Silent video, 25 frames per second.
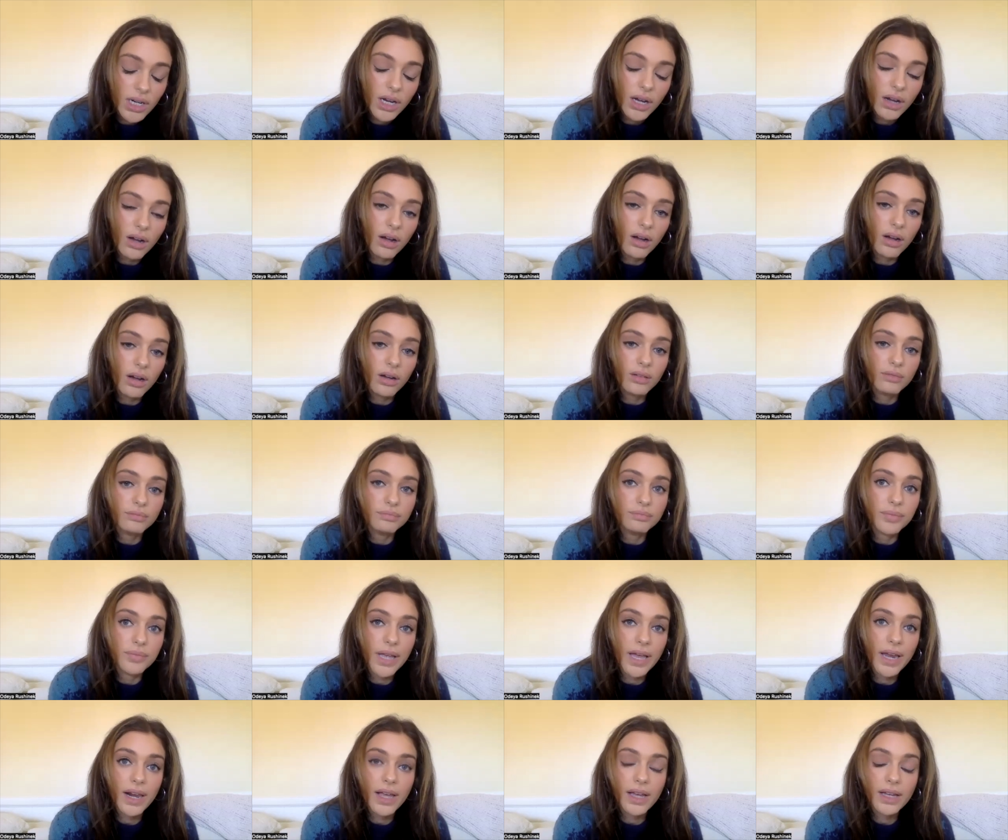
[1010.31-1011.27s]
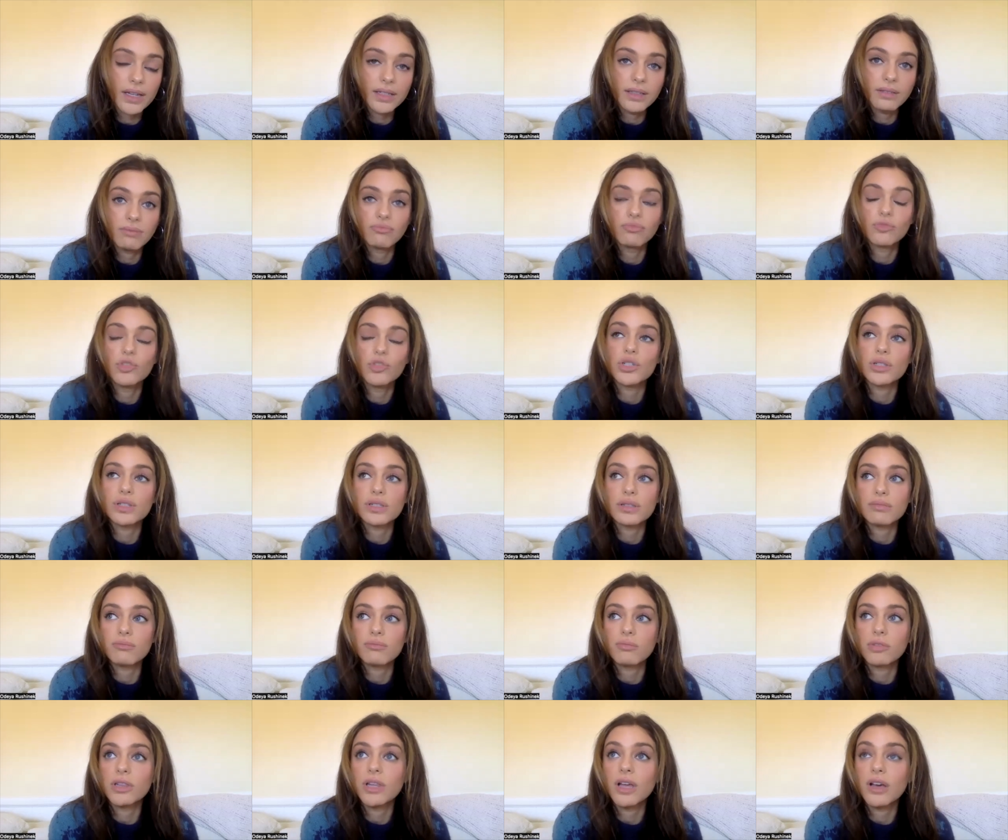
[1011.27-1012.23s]
Um, and I just
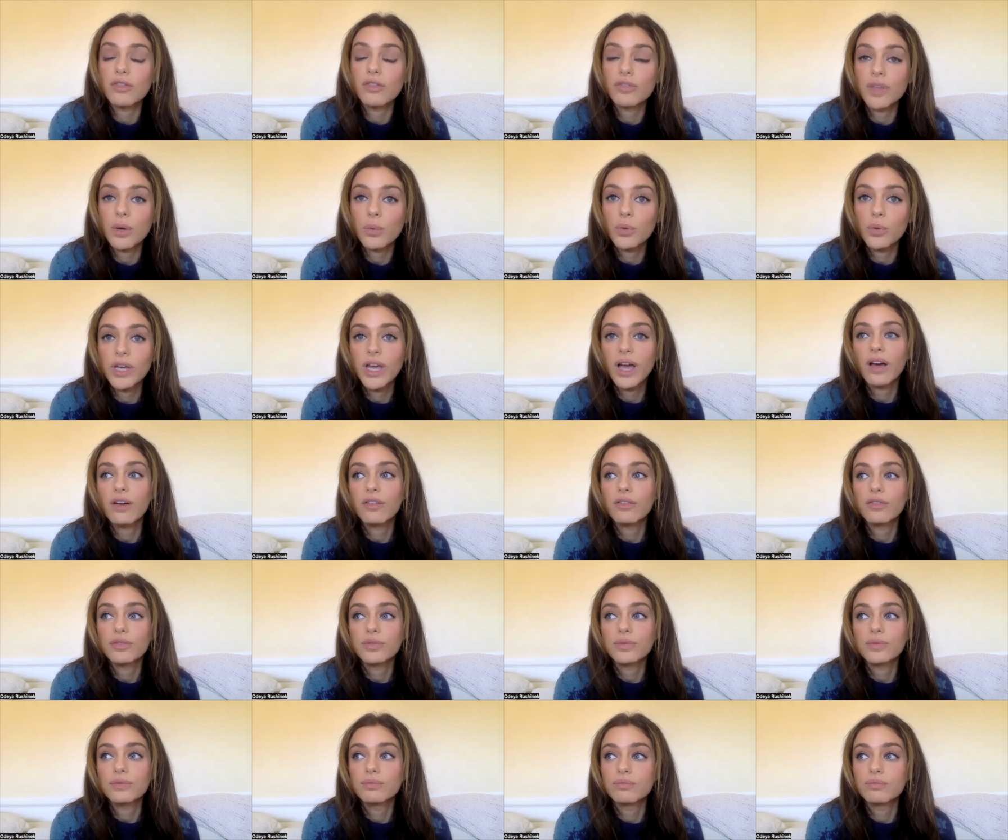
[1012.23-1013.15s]
love that we have